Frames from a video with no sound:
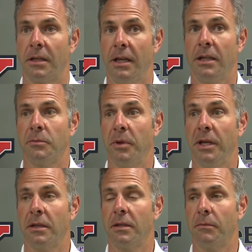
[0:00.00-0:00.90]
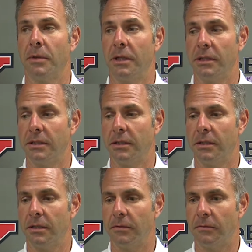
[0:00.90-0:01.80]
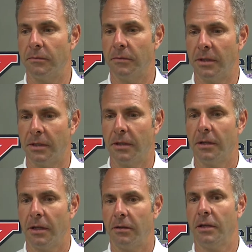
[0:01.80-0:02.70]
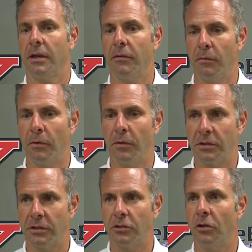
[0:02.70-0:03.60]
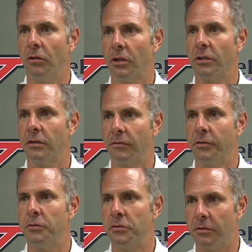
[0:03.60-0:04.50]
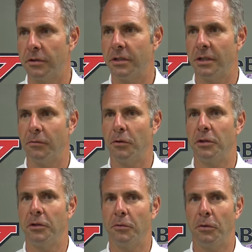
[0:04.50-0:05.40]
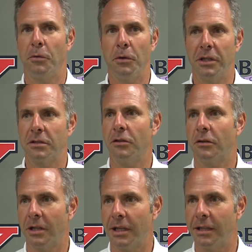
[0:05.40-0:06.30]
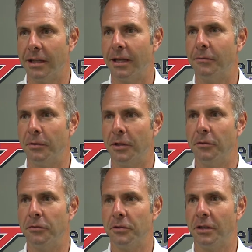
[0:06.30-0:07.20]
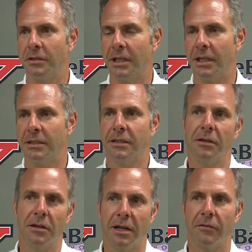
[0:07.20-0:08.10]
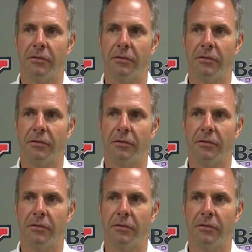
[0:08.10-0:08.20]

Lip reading: Yeah, it's big. I mean, I think everyone wants to start looking to the future and say, well, you know, what will this look like then when those young ladies that are now